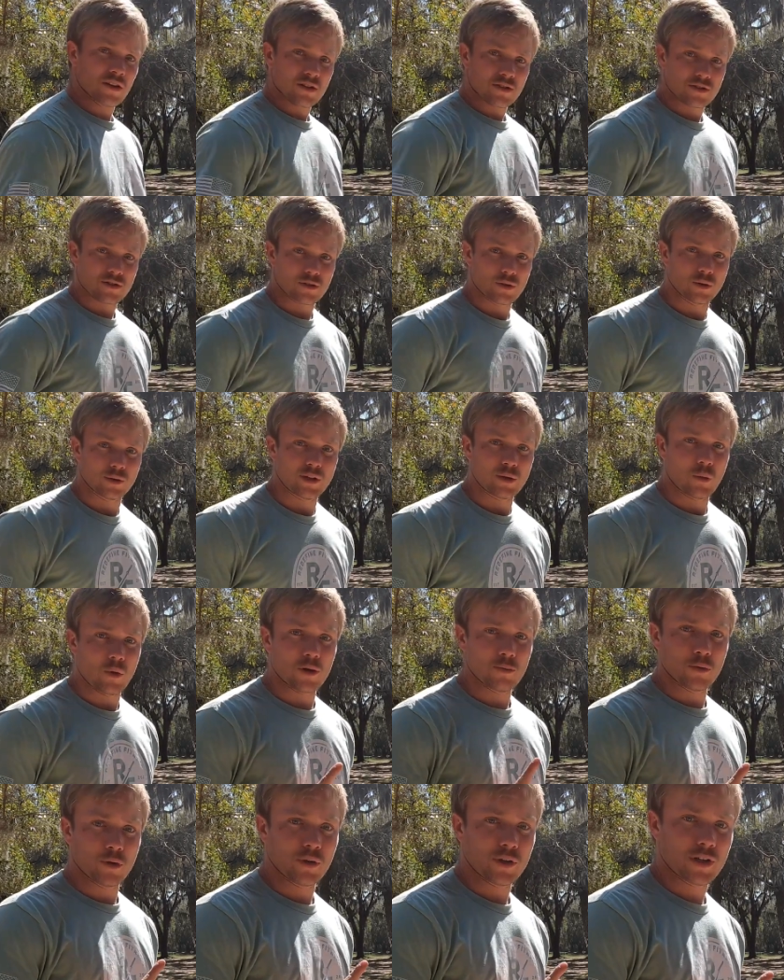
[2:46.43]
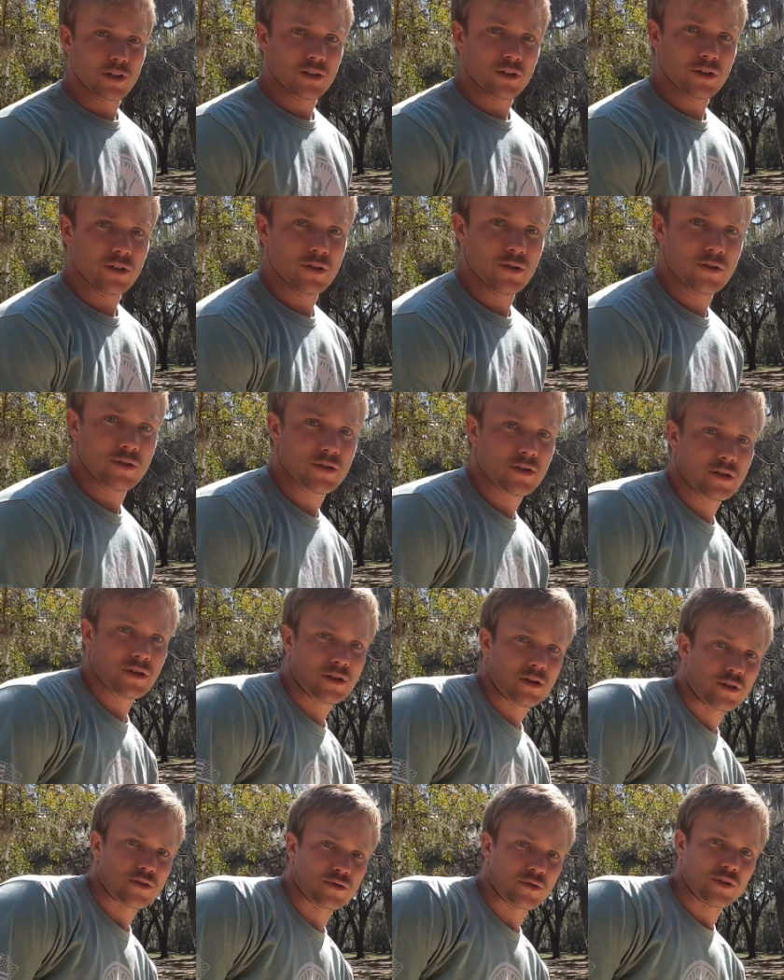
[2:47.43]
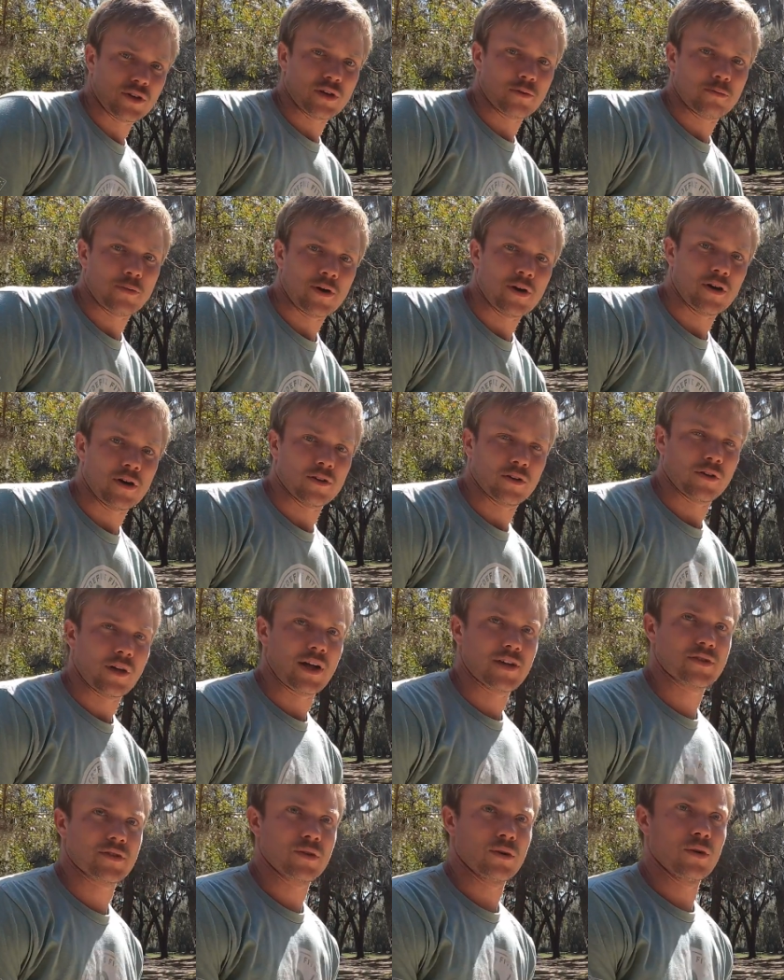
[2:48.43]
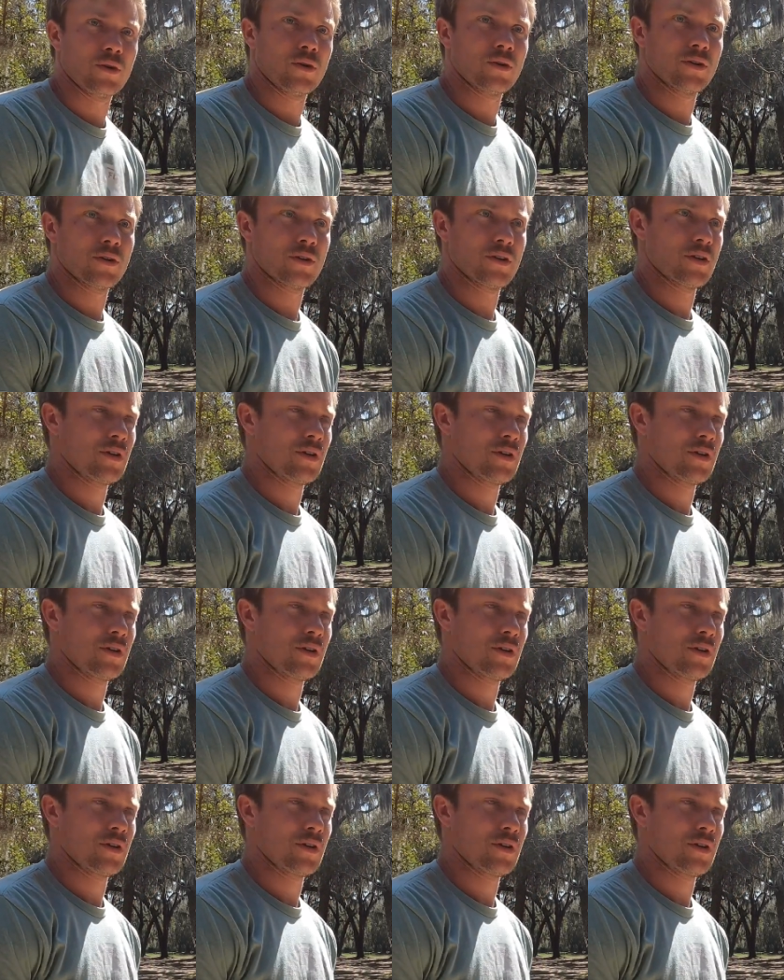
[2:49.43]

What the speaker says: Still only one mulligan used. That was a really good putt on the last hole.